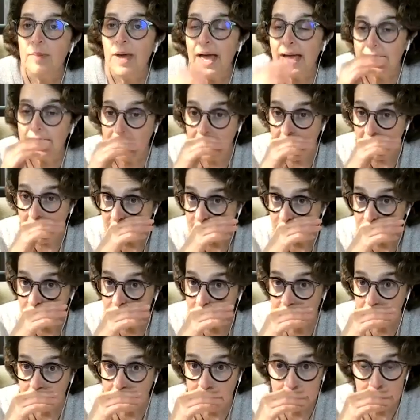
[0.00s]

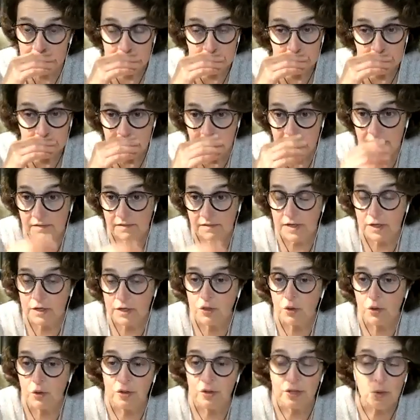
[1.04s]
Occasionally, if
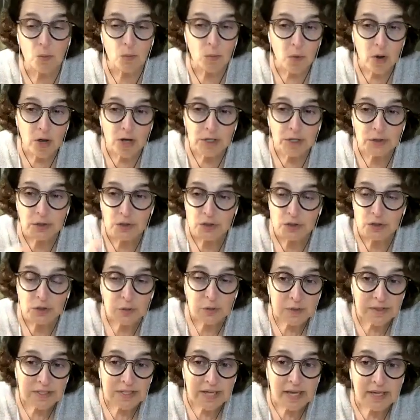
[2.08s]
there's only one or
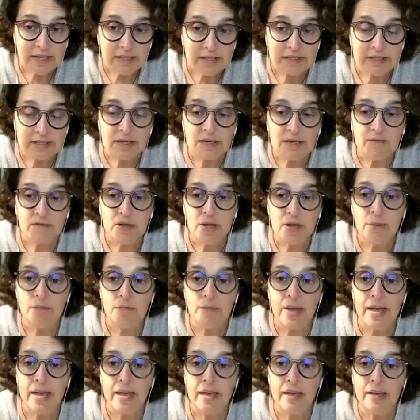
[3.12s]
two sites that have come
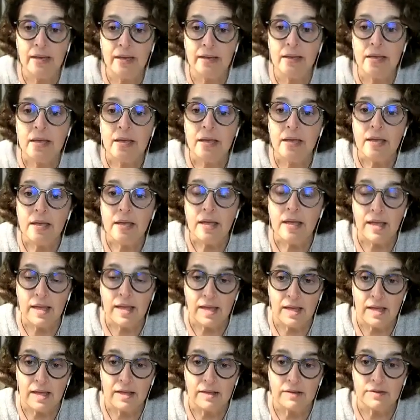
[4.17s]
back,
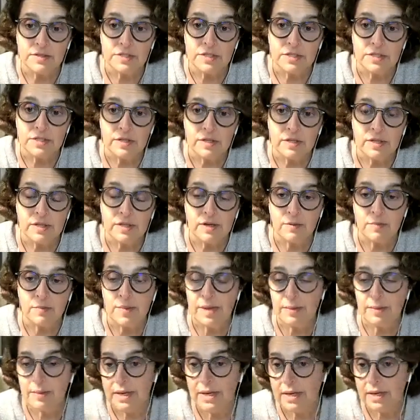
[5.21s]
and there
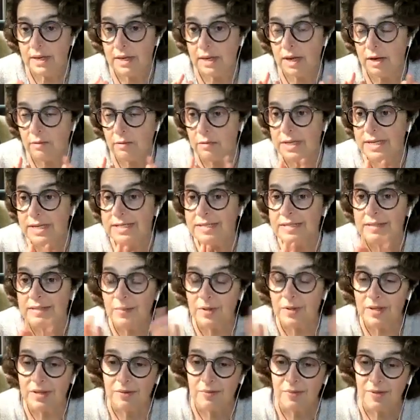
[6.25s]
may be a
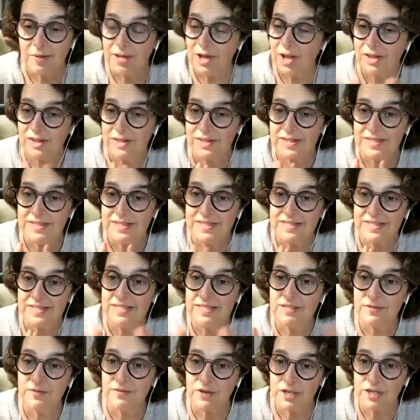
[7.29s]
reasonable, what we call it, the
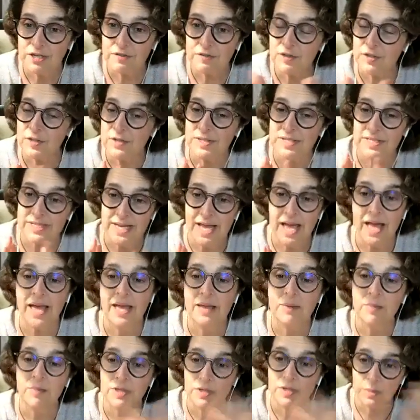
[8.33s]
disease-free interval, so the
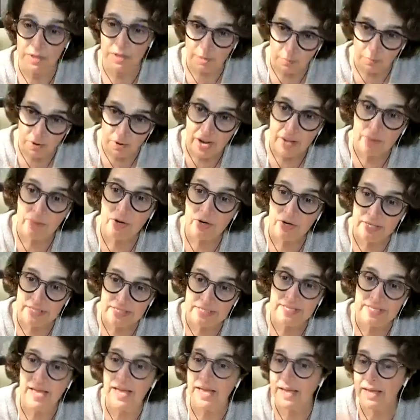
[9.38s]
time between the primary
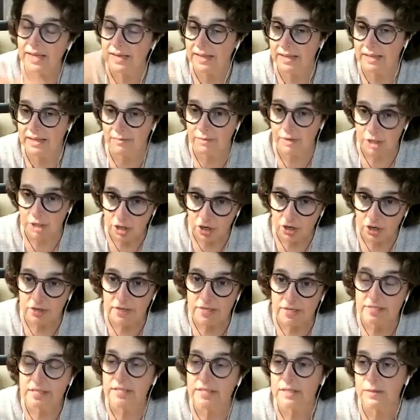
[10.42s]
site and the
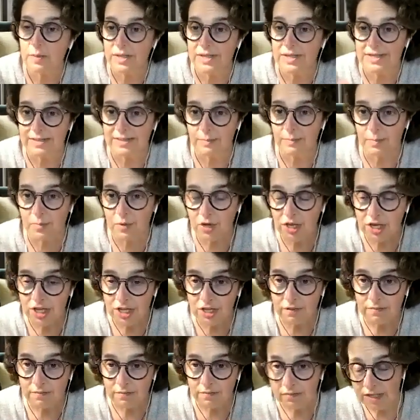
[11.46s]
recurrence
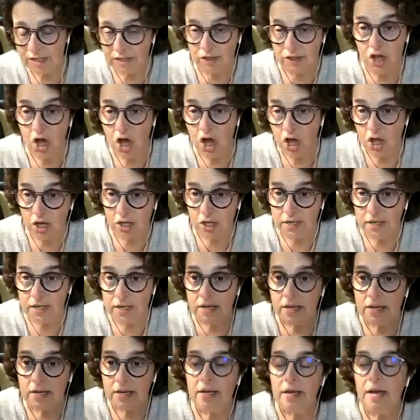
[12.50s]
is long,
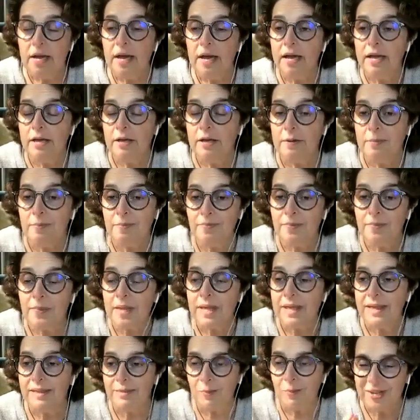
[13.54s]
and
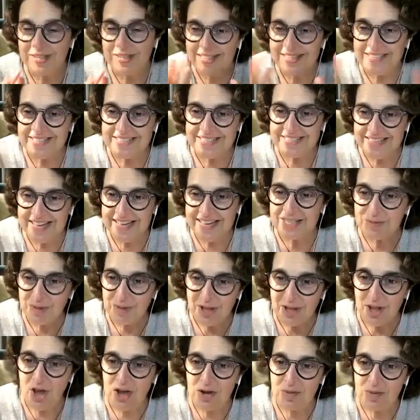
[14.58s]
one can discuss
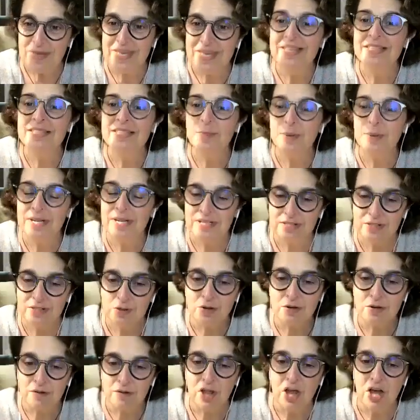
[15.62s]
what long means, but is
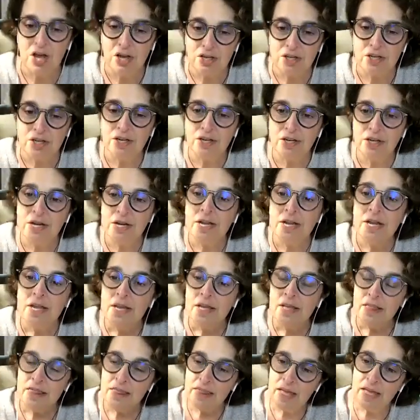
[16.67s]
sort of longer,
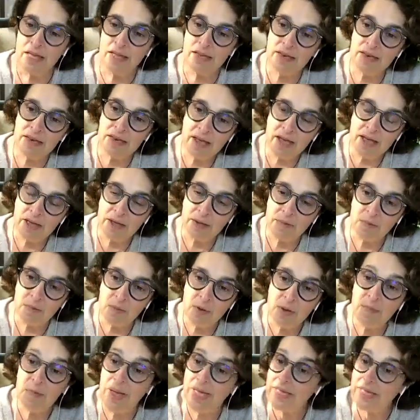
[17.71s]
then
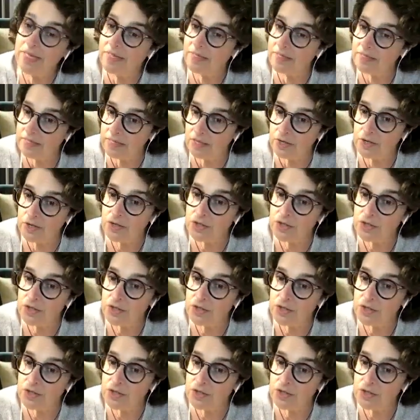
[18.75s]
we might consider